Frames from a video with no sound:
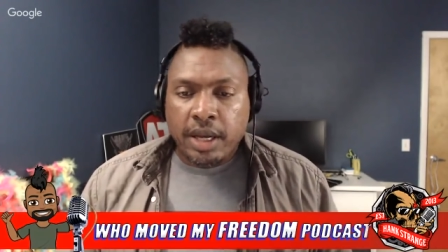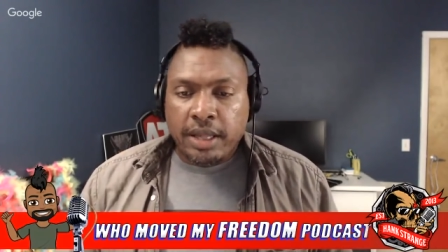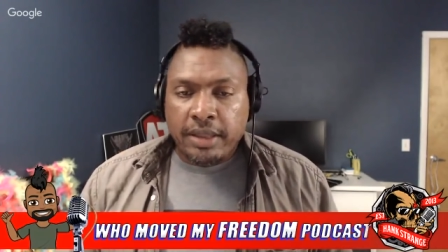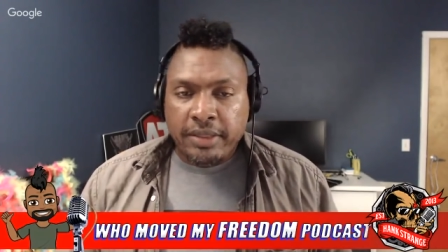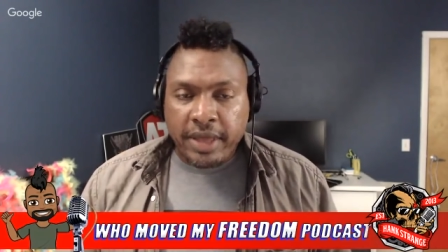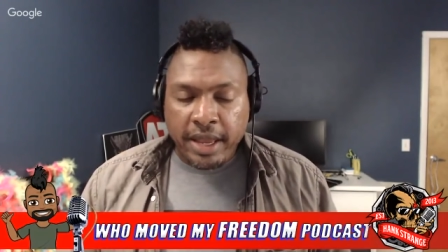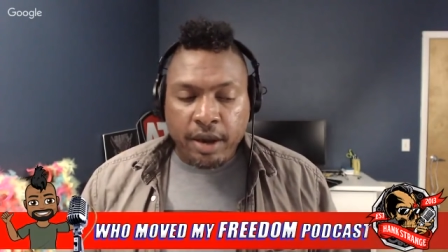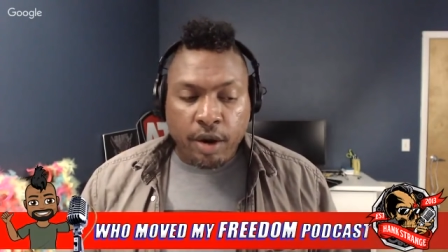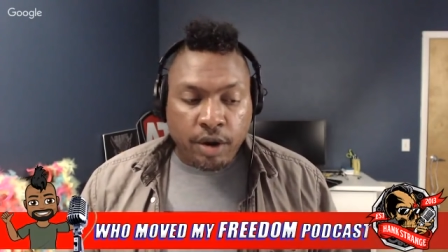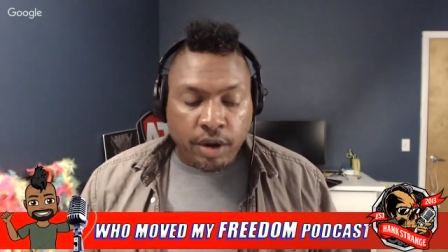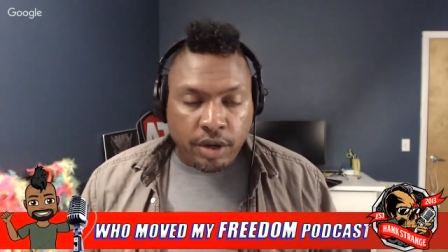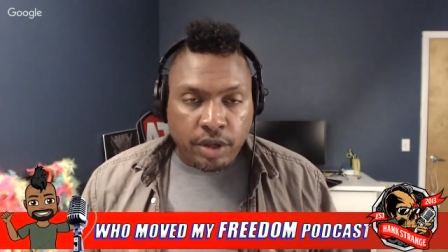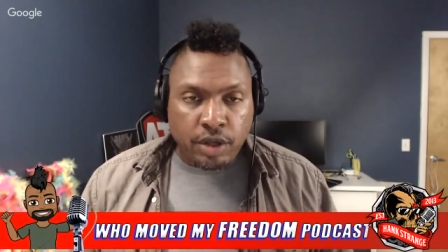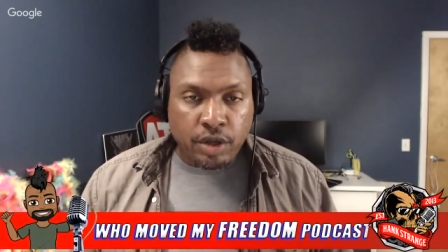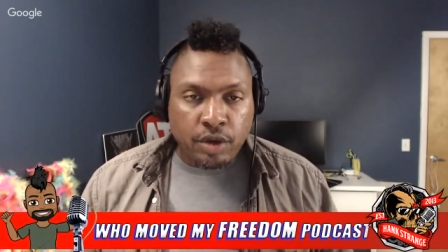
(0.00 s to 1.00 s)
they are
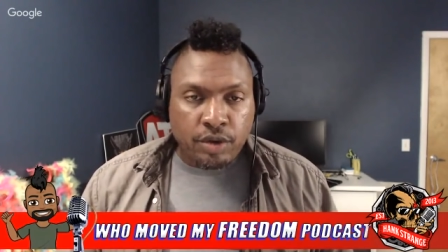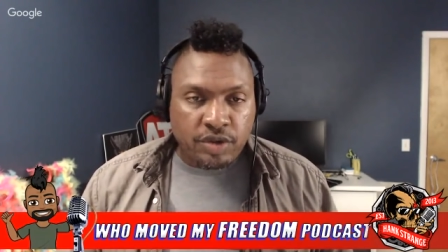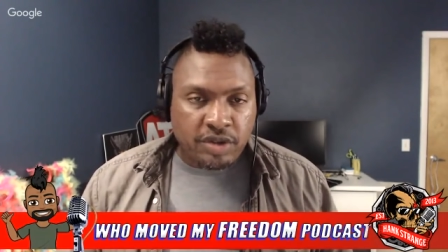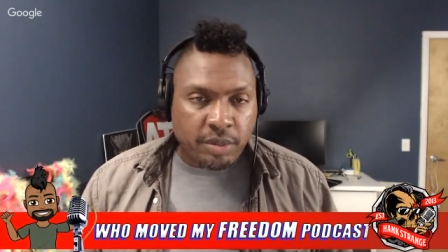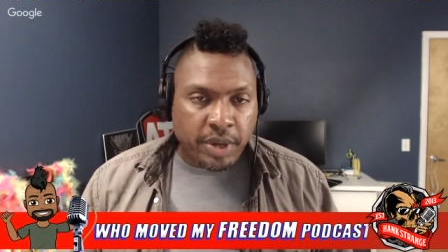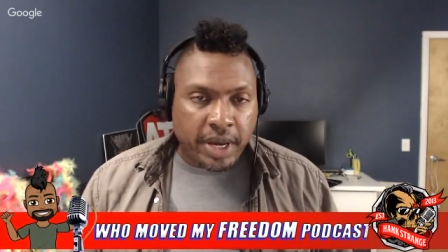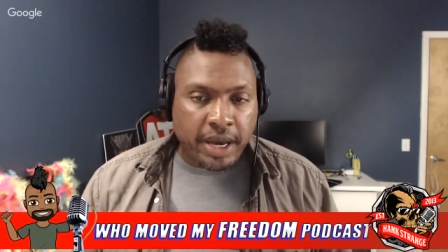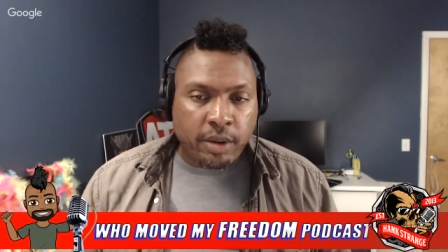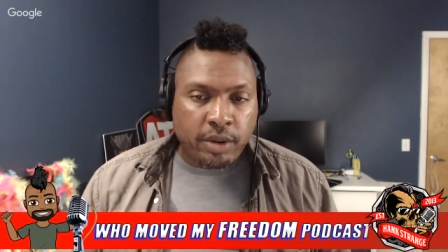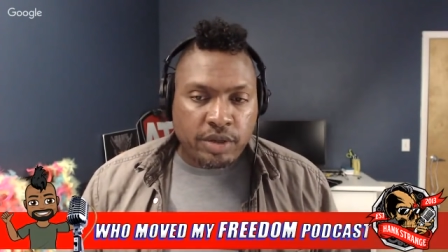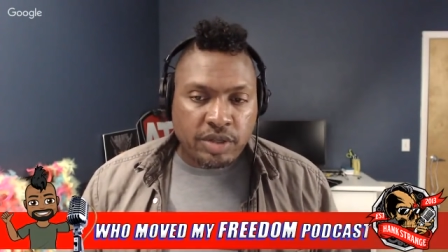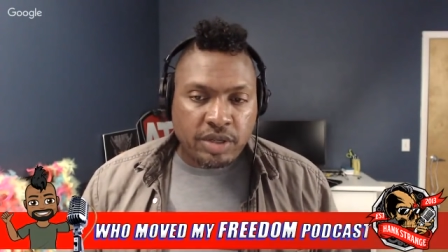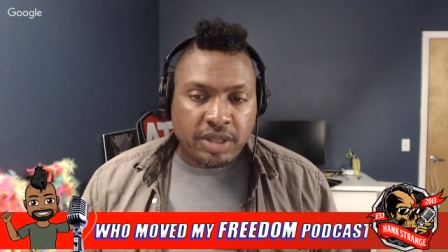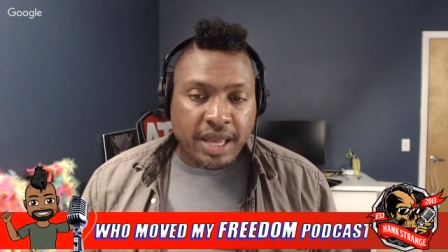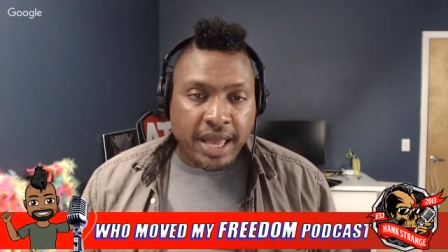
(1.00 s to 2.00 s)
going to use the powers
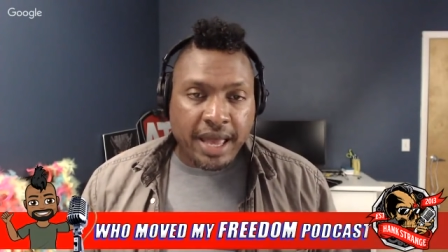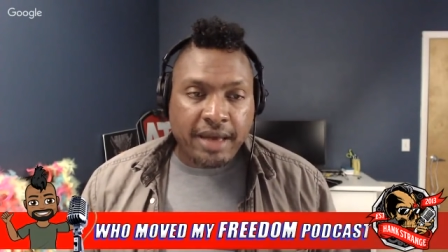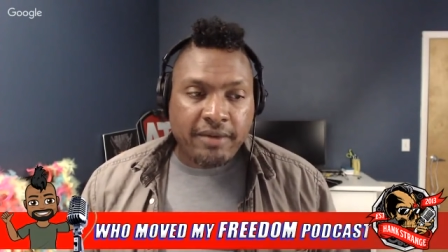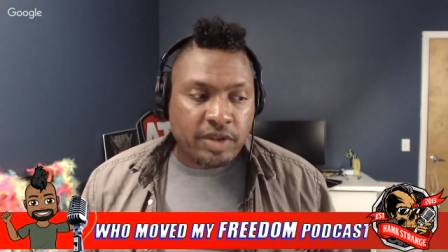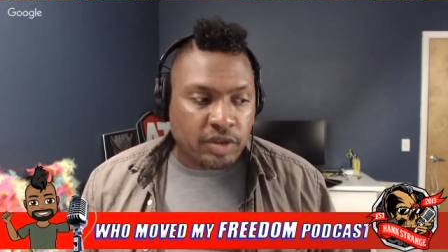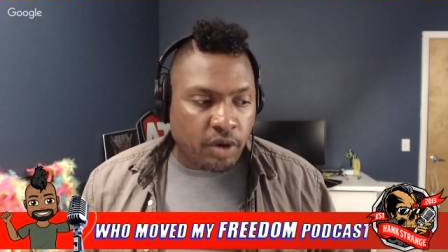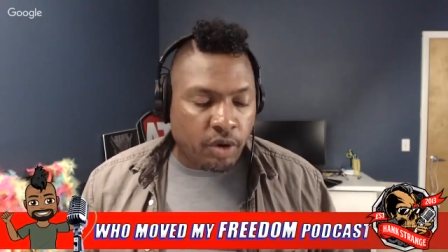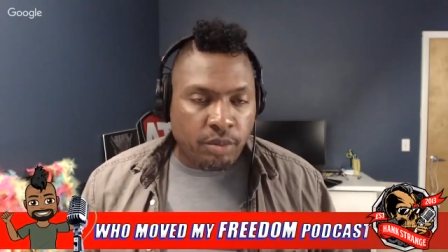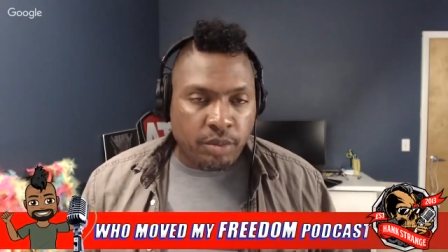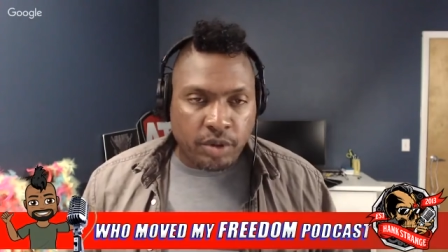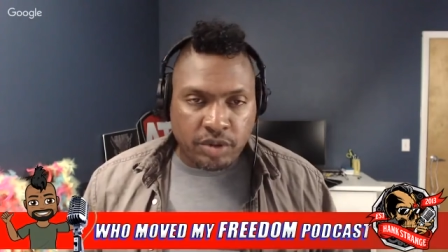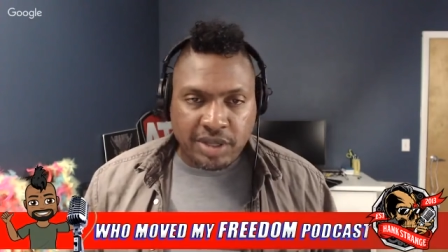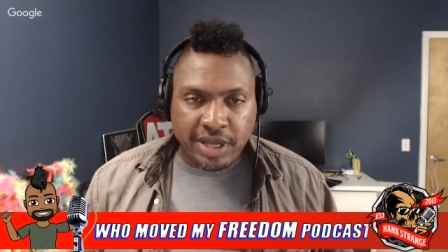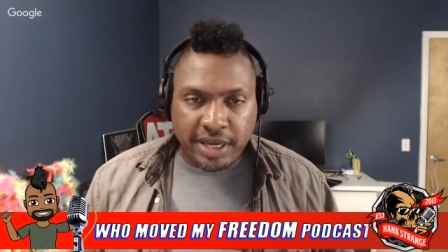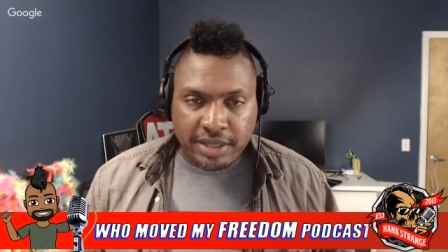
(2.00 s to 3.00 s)
that they have. It's
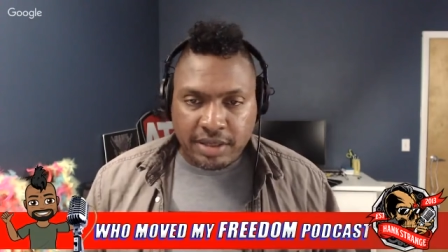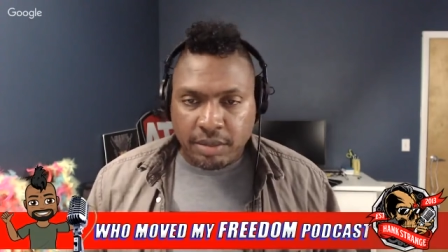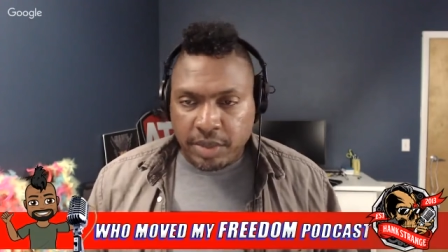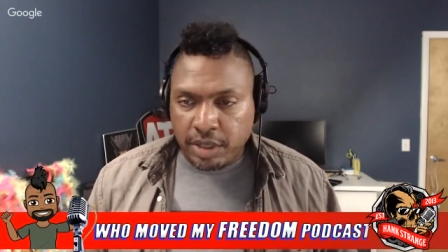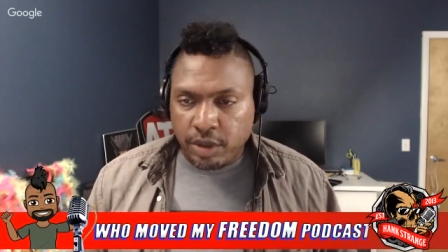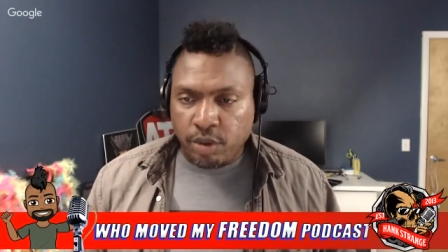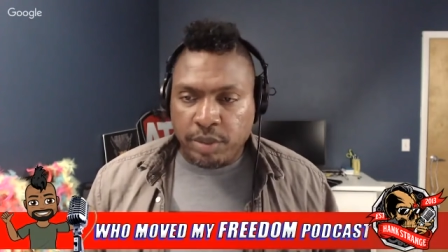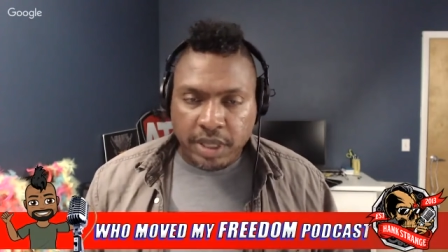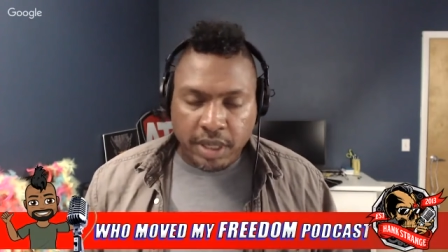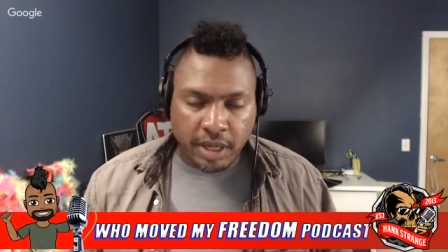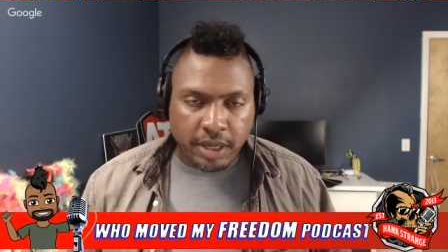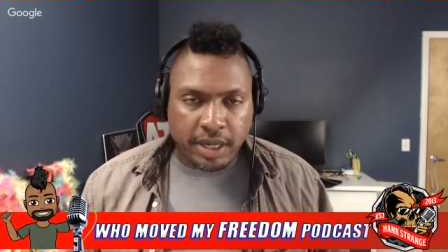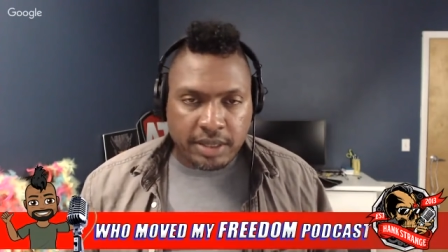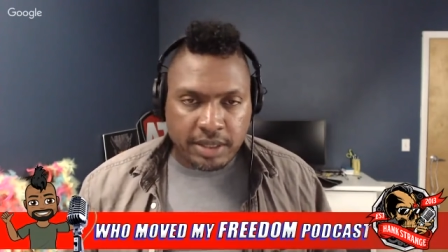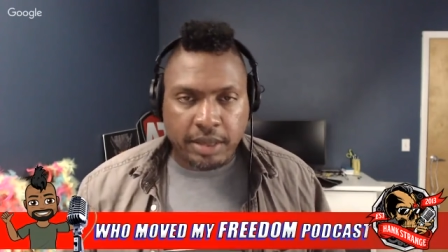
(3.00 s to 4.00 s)
almost like some
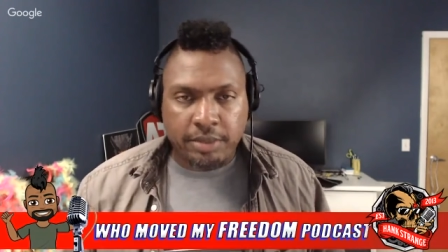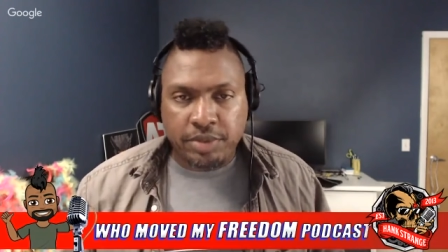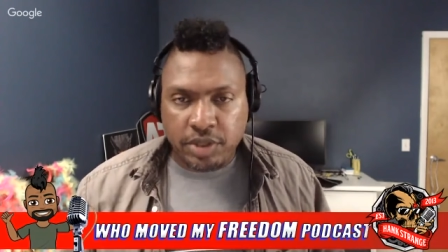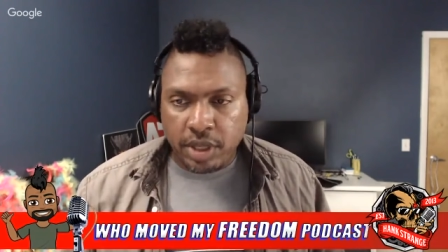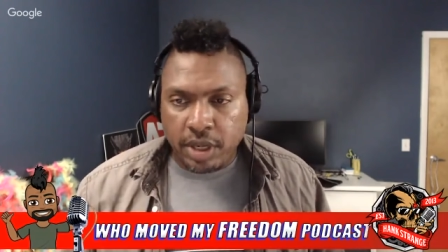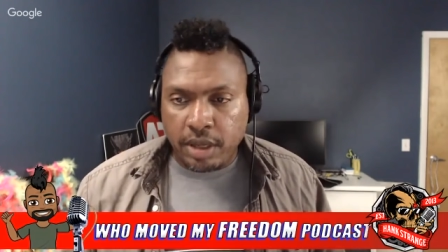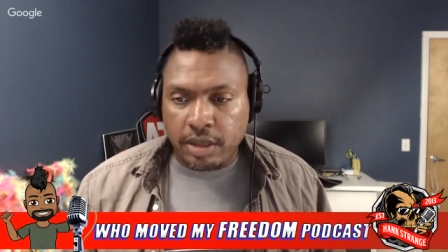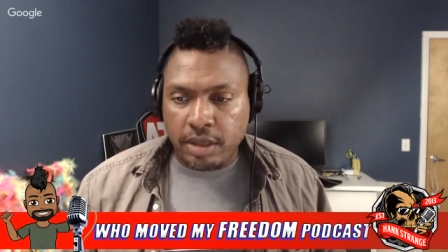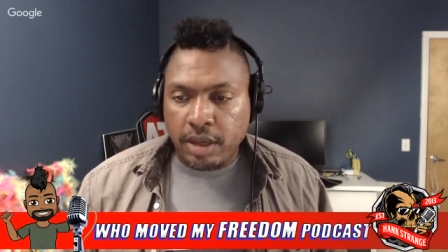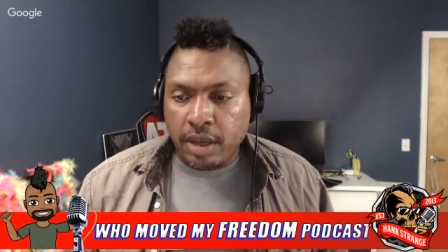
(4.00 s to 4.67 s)
Illuminati type shit.